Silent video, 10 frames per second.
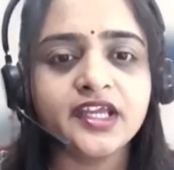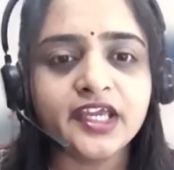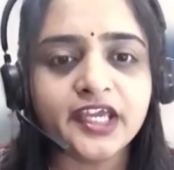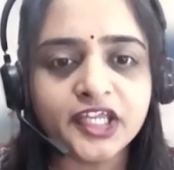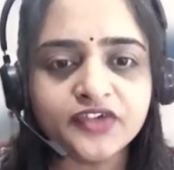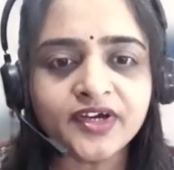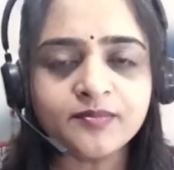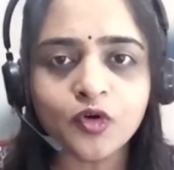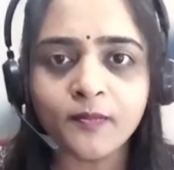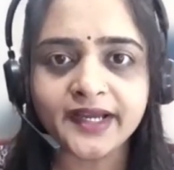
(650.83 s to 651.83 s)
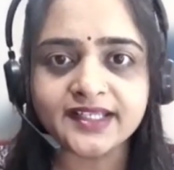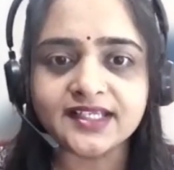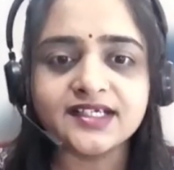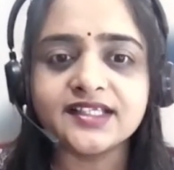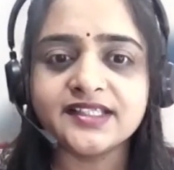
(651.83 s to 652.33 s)
In your mobile,
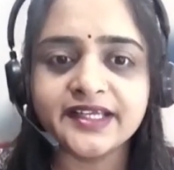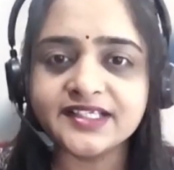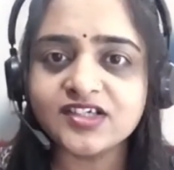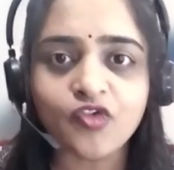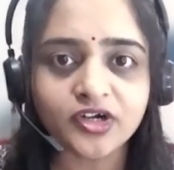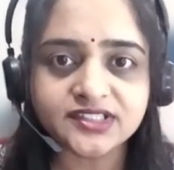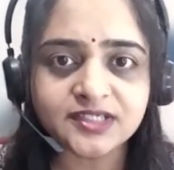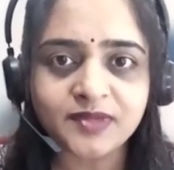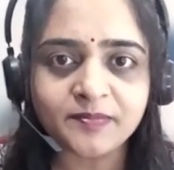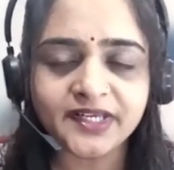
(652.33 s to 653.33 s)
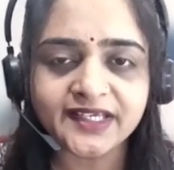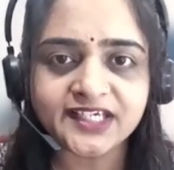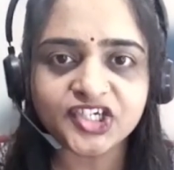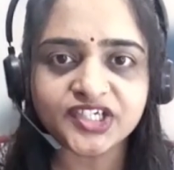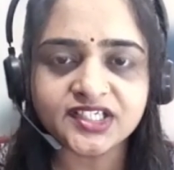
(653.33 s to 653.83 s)
there is a WhatsApp
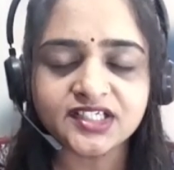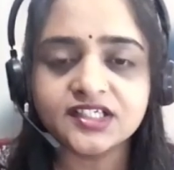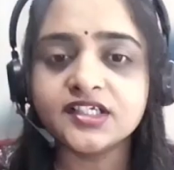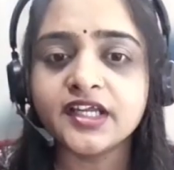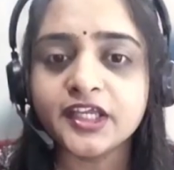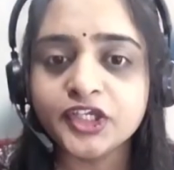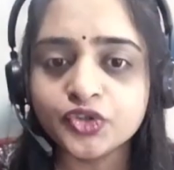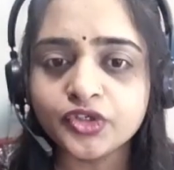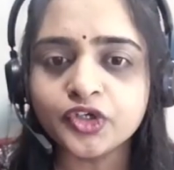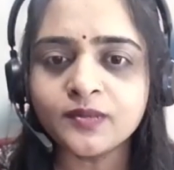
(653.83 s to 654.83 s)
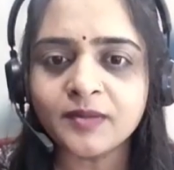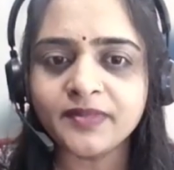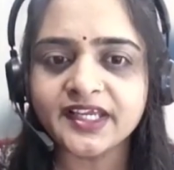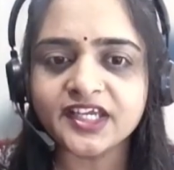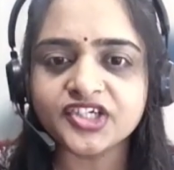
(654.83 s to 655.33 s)
application, YouTube
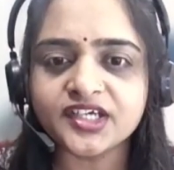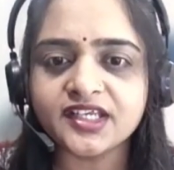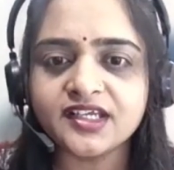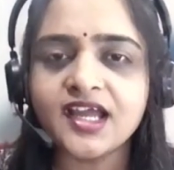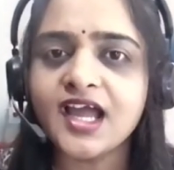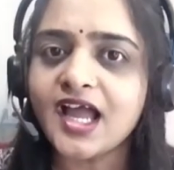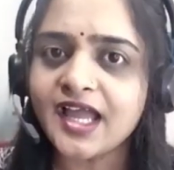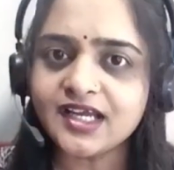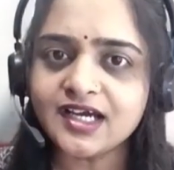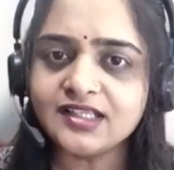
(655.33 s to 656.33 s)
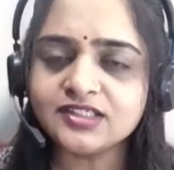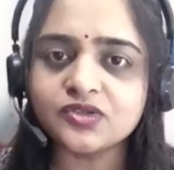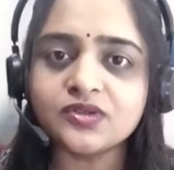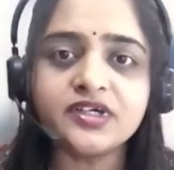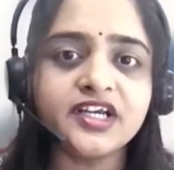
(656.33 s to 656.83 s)
application, and
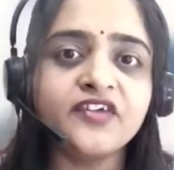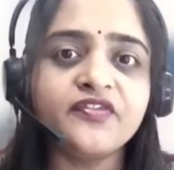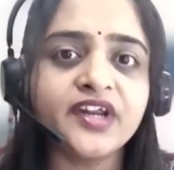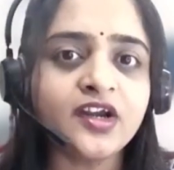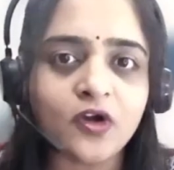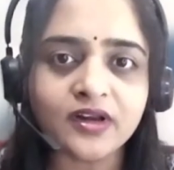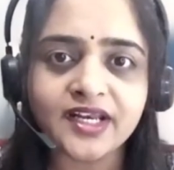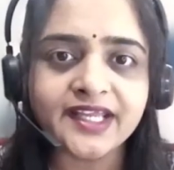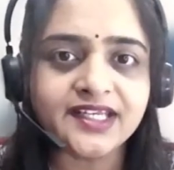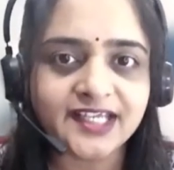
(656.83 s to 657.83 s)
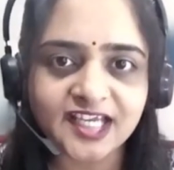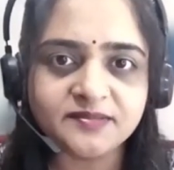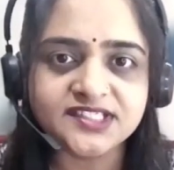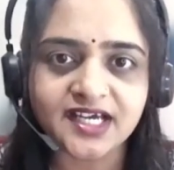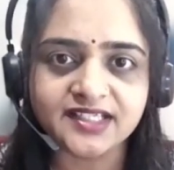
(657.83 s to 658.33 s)
also different online
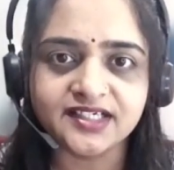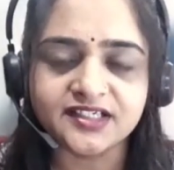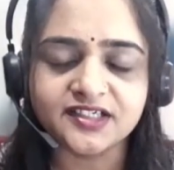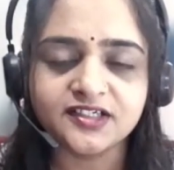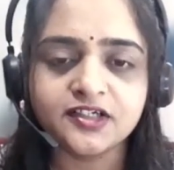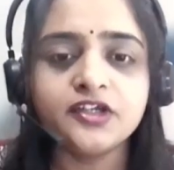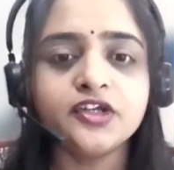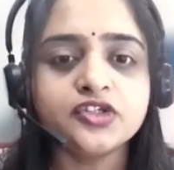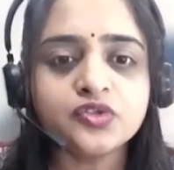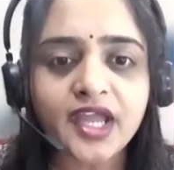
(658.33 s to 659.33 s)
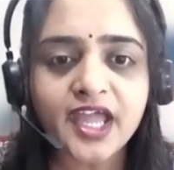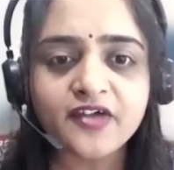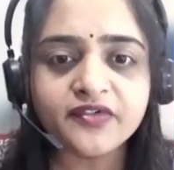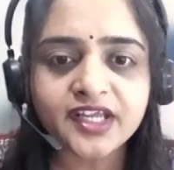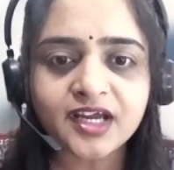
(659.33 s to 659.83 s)
games are there. So every